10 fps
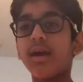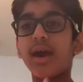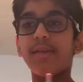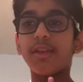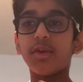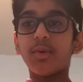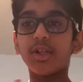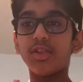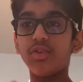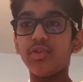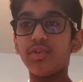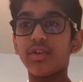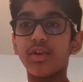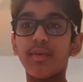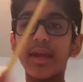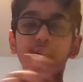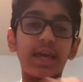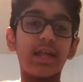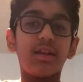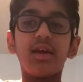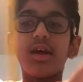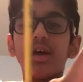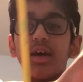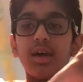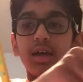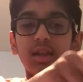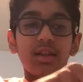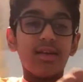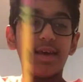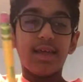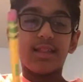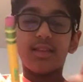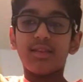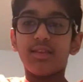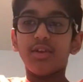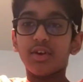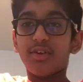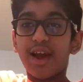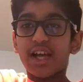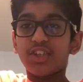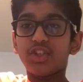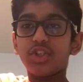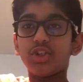Then you wanna use your right hand to hit your crash.